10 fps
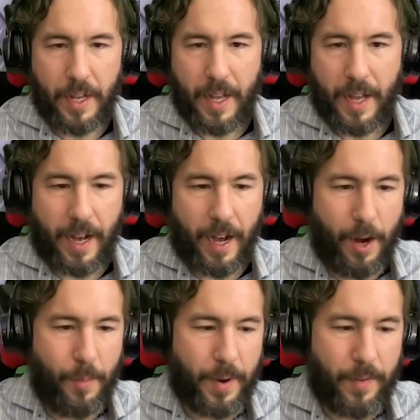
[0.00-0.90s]

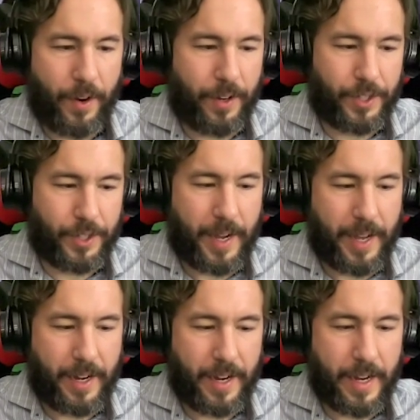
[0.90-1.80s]
I've also
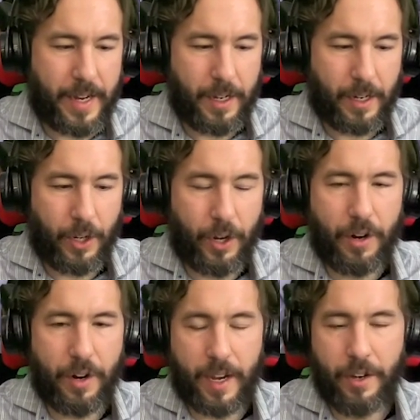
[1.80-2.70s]
had a
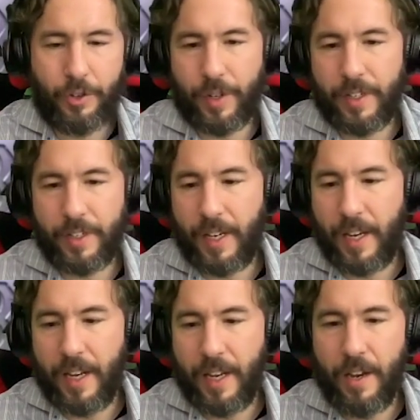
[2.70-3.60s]
long interest
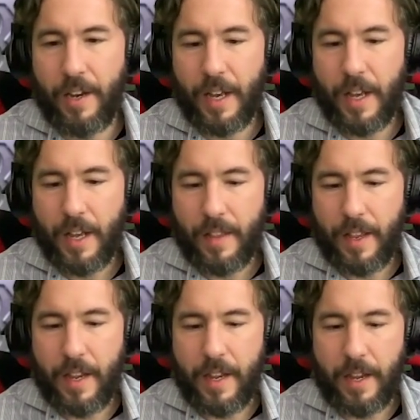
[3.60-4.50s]
in
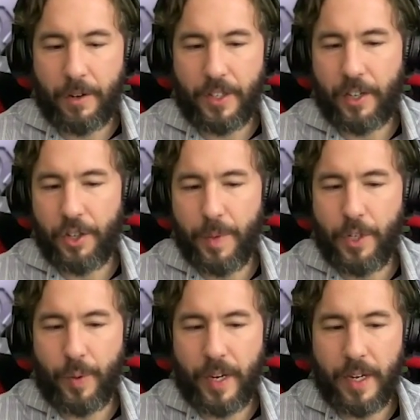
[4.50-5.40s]
the intersection
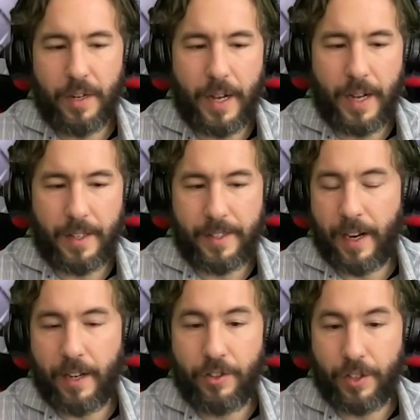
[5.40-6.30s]
between
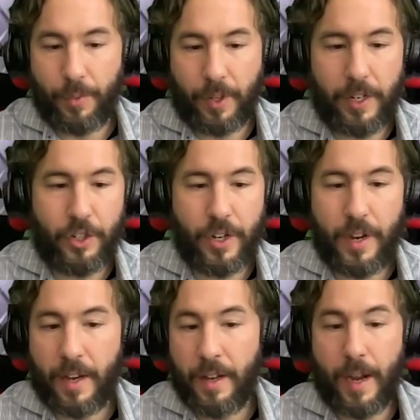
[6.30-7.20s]
science and religion.